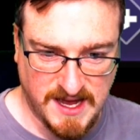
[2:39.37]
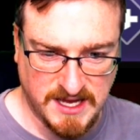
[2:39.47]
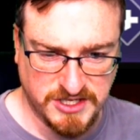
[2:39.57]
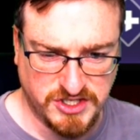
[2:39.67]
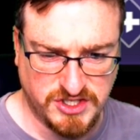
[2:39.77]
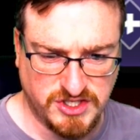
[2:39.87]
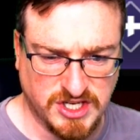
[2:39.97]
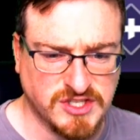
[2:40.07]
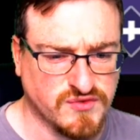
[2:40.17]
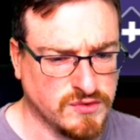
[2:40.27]

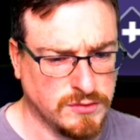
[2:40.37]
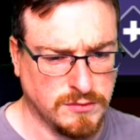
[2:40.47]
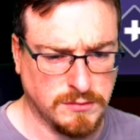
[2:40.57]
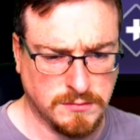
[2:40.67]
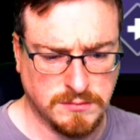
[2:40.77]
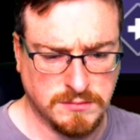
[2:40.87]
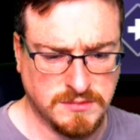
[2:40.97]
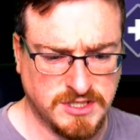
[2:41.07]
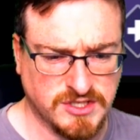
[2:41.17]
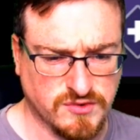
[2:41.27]
Jezral,
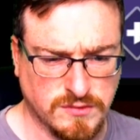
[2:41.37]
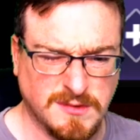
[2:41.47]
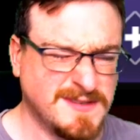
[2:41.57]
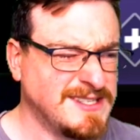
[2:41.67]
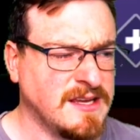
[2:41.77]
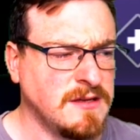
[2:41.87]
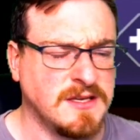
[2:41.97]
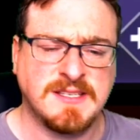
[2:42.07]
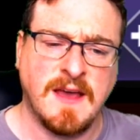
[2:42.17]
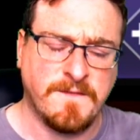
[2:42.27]
what's that? You
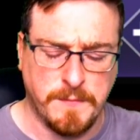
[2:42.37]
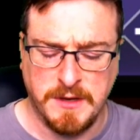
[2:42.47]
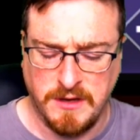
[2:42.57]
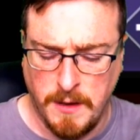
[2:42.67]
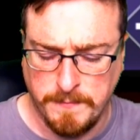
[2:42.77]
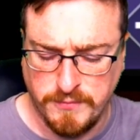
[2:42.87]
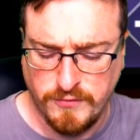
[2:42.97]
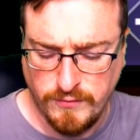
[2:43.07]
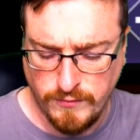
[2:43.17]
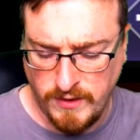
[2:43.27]
sound familiar. I'm
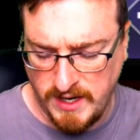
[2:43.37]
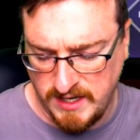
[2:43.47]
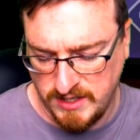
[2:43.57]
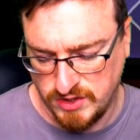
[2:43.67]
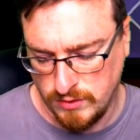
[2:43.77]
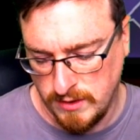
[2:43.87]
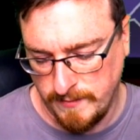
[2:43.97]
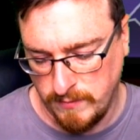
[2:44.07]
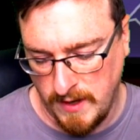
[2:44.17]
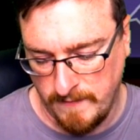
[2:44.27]
pretty sure
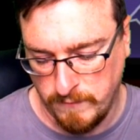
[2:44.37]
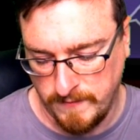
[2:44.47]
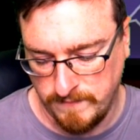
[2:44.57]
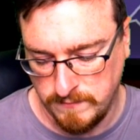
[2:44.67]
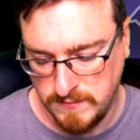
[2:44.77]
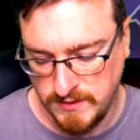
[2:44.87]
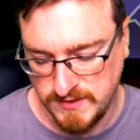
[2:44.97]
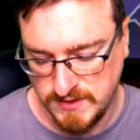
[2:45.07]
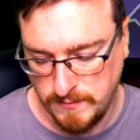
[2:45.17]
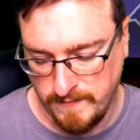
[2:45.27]
I would have
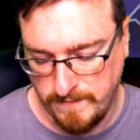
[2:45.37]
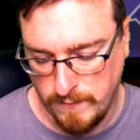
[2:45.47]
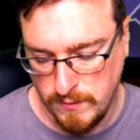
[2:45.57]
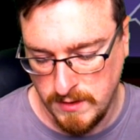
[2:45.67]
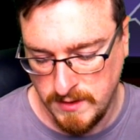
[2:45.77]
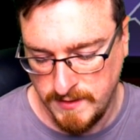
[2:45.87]
used you before.